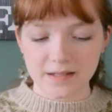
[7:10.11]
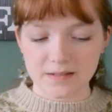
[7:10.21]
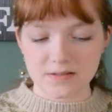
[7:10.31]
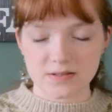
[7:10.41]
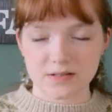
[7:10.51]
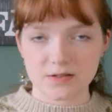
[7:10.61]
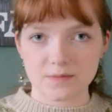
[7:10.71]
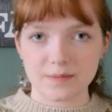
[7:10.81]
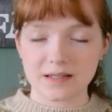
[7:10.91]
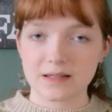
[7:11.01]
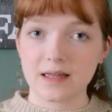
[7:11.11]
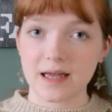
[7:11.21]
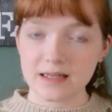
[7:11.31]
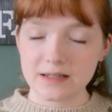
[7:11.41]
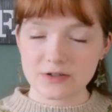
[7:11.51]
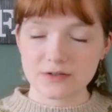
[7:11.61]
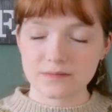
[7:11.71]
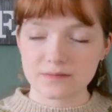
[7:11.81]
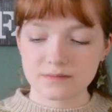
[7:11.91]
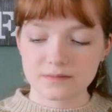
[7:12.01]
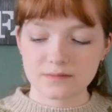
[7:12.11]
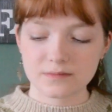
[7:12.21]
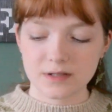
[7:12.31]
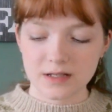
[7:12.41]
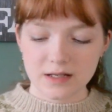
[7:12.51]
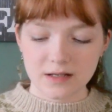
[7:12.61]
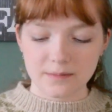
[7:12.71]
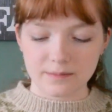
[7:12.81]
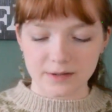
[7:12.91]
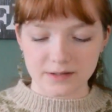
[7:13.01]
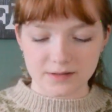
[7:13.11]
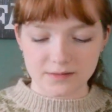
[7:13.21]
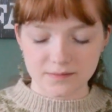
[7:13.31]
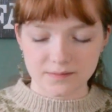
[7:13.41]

it's such a big gauge. But